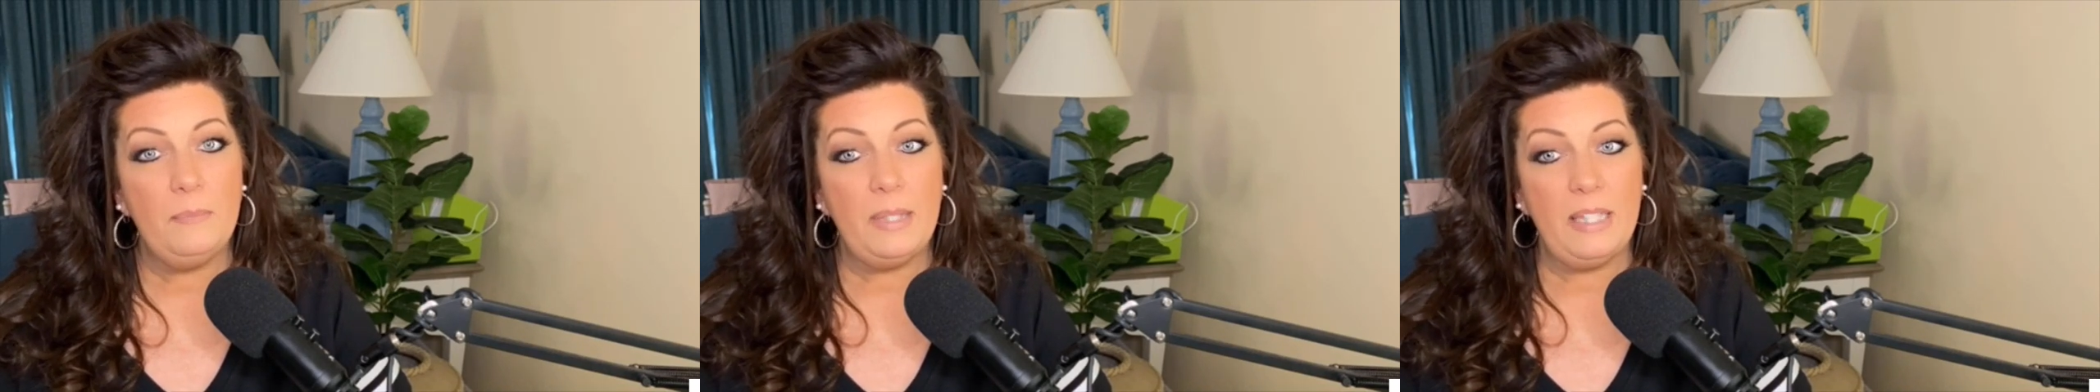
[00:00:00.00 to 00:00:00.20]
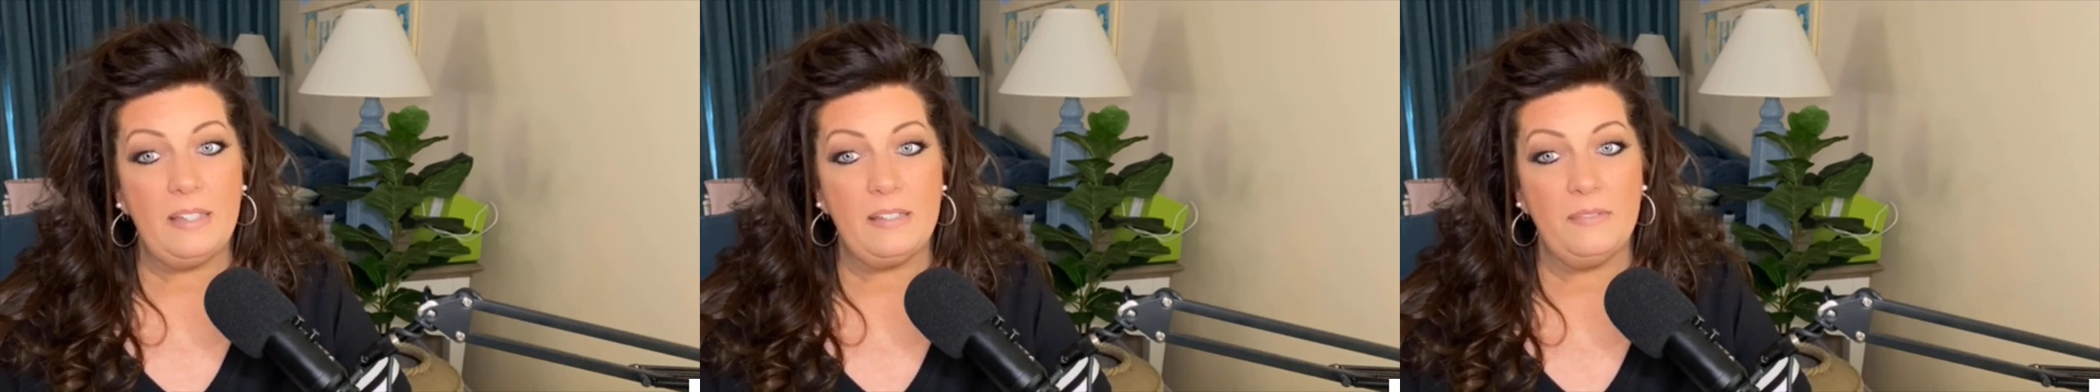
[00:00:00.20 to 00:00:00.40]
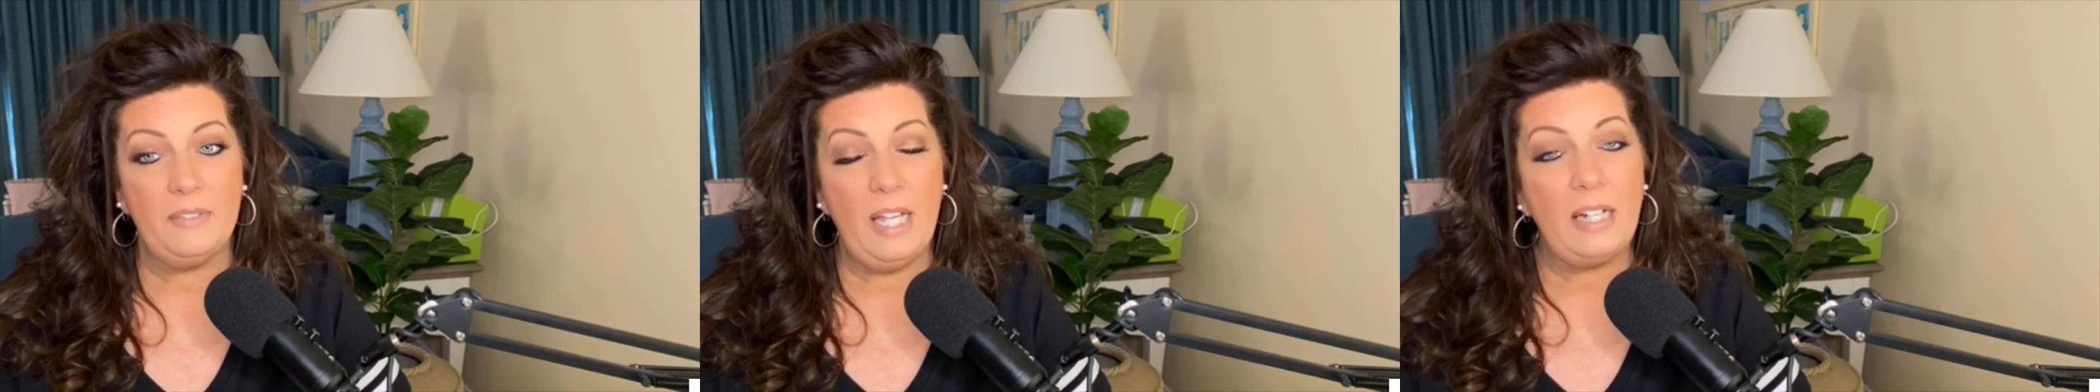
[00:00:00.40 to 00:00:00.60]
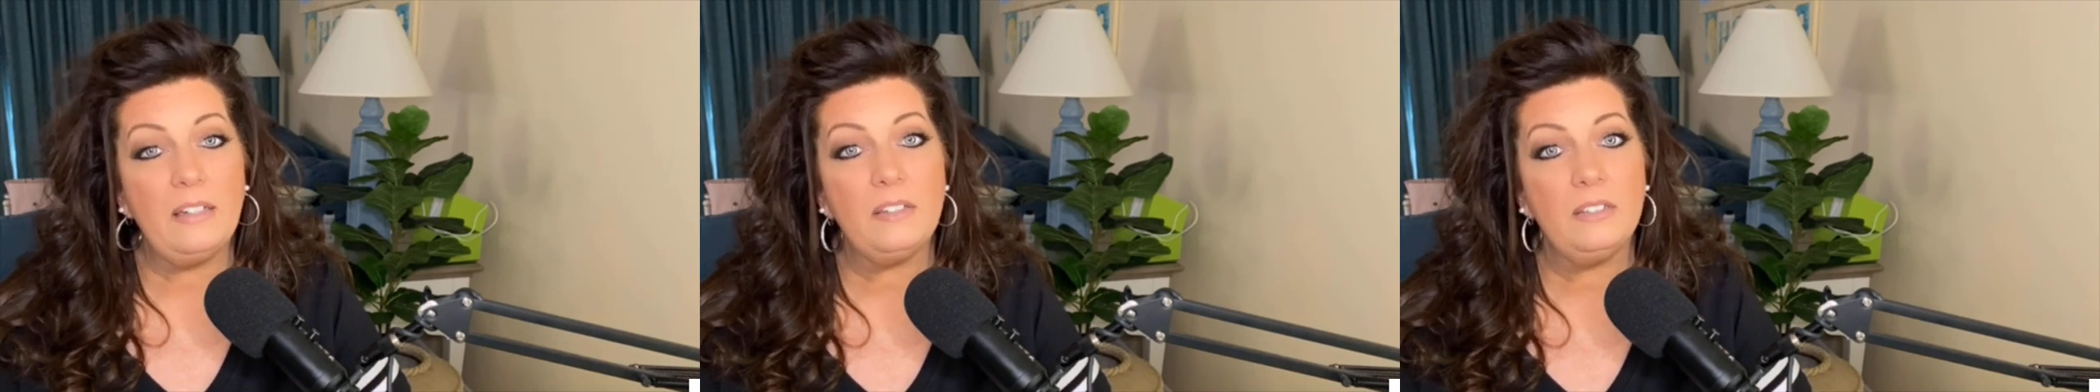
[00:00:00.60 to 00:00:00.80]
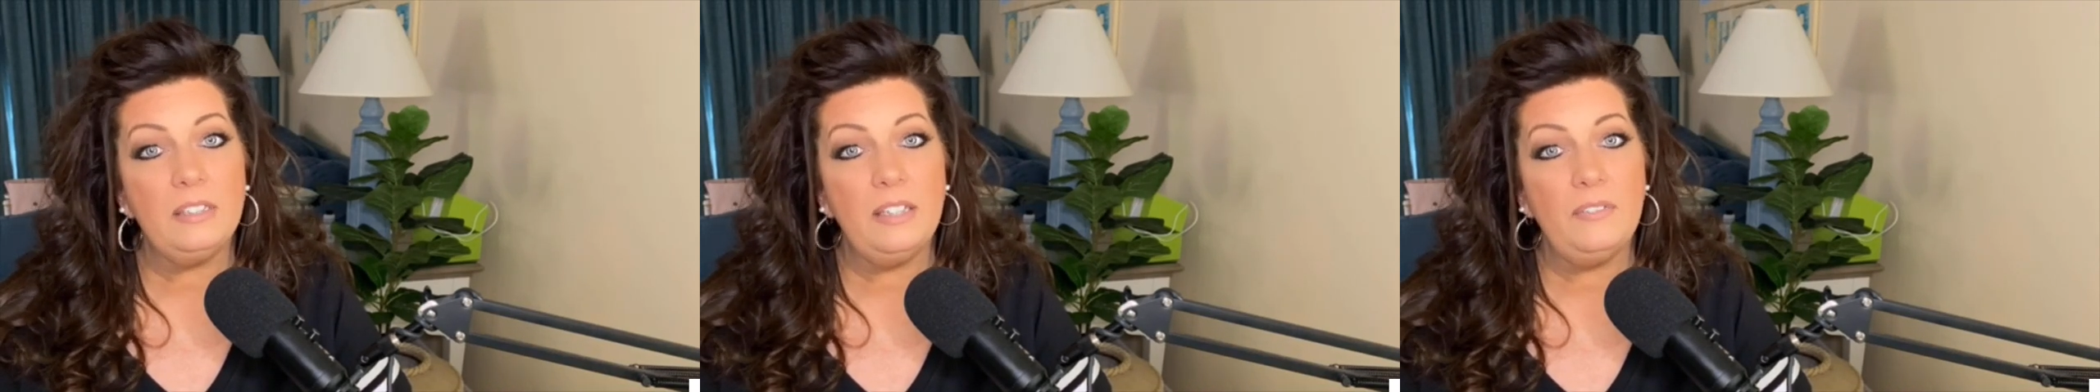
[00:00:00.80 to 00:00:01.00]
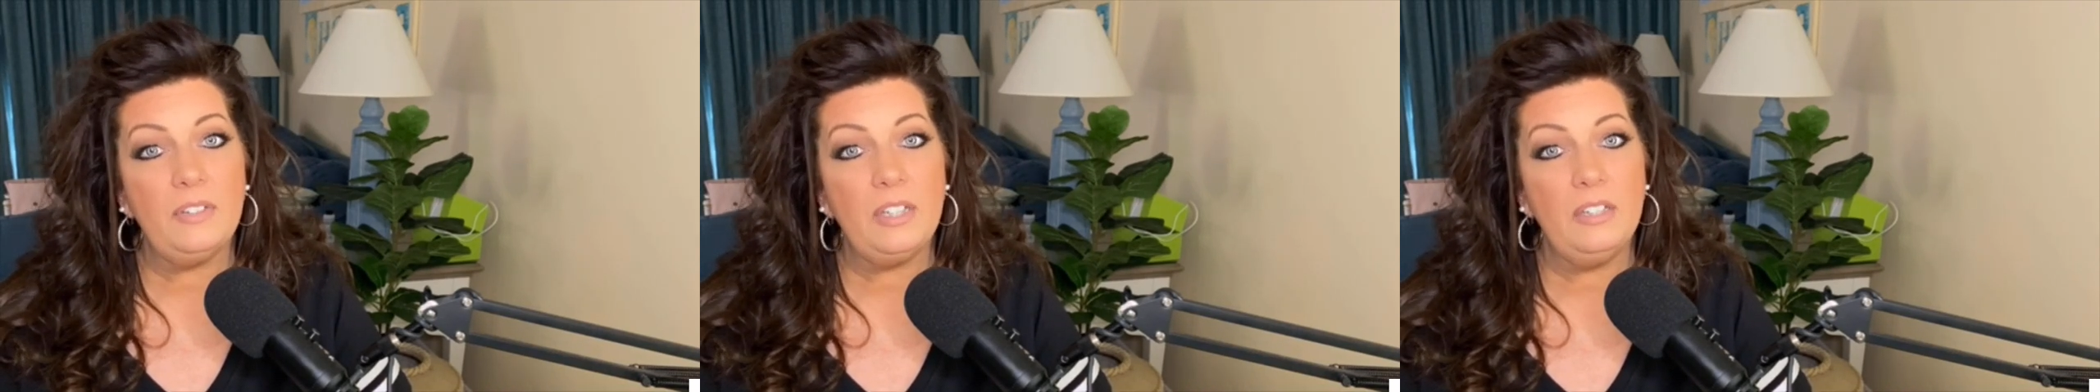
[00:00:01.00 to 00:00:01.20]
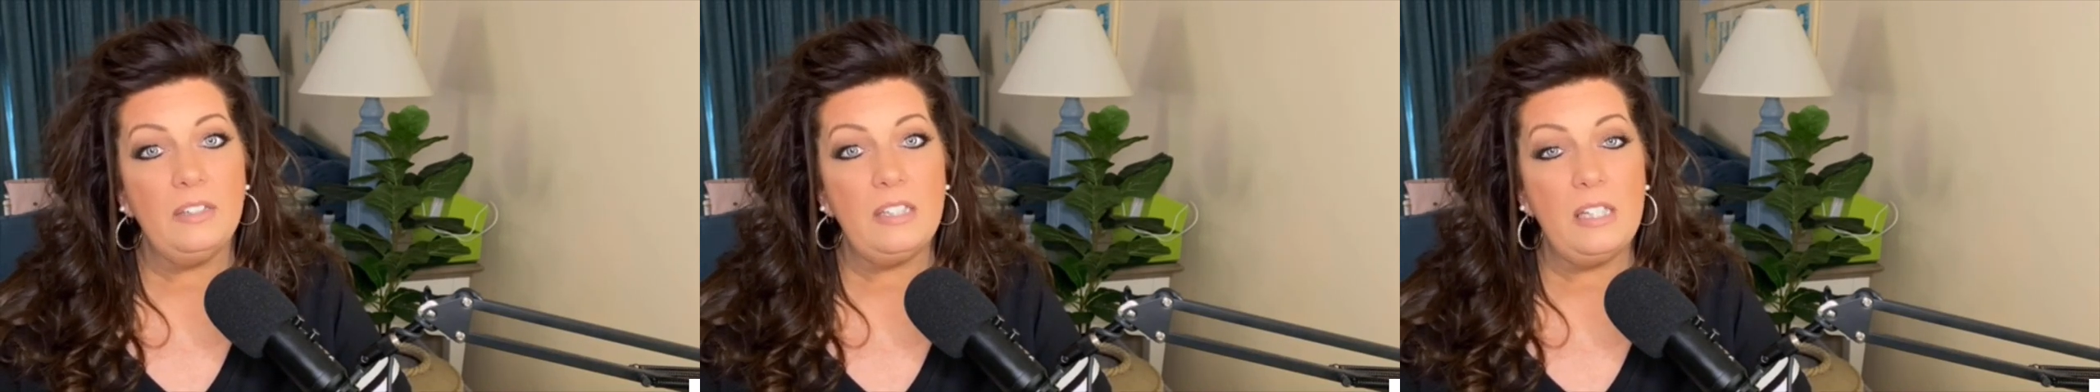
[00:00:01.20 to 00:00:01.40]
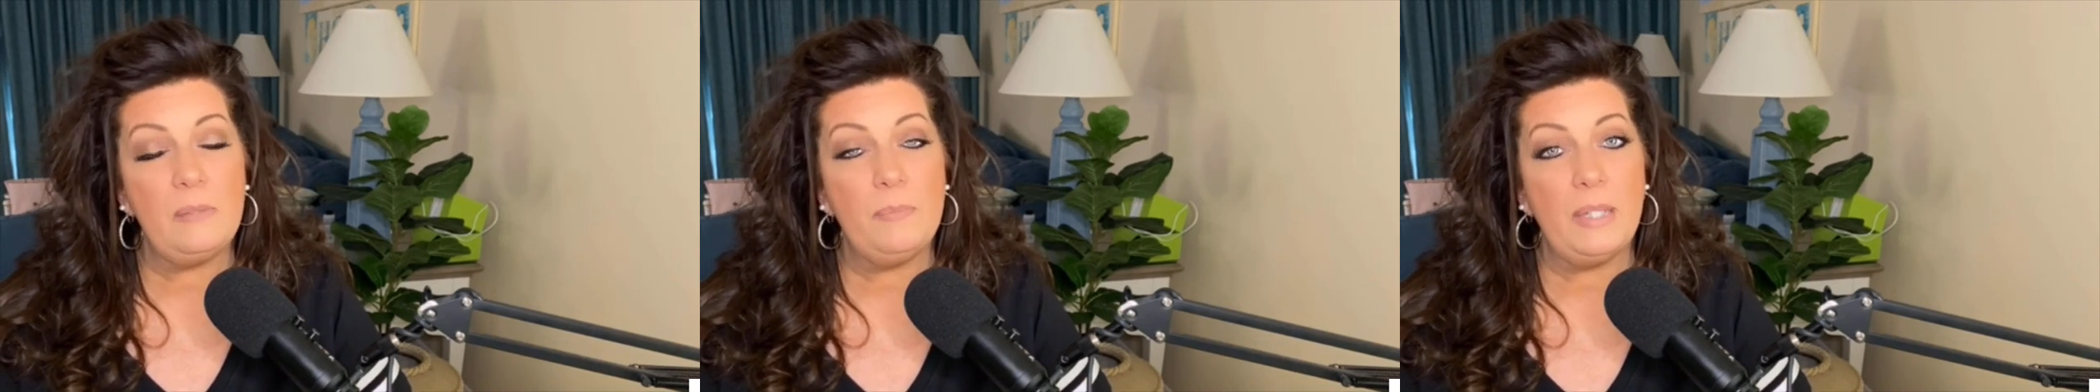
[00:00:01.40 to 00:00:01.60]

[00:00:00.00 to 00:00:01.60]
because of technical difficulties,